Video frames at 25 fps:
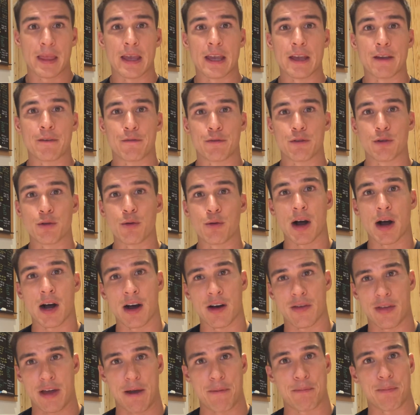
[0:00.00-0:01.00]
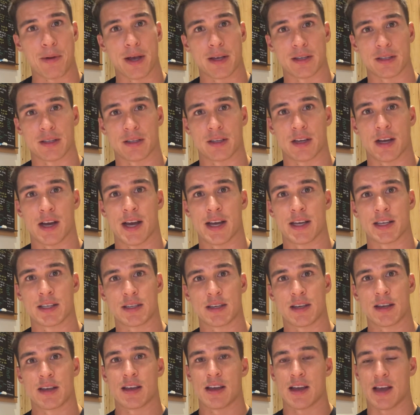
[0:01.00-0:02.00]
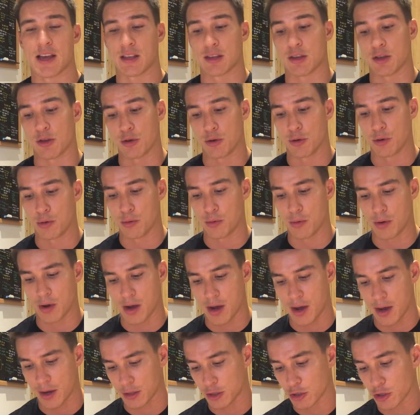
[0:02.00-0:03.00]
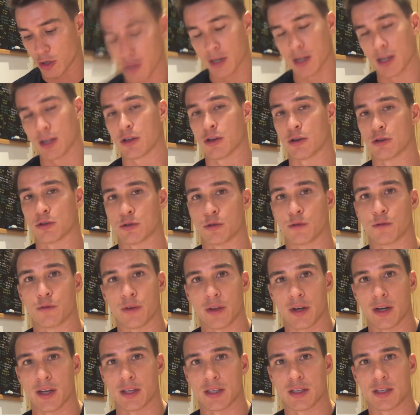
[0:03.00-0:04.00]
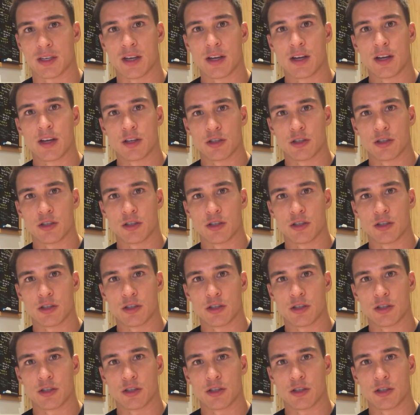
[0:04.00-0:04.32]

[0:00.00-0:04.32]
If are that person, guys, and you are training at Coastal Fitness,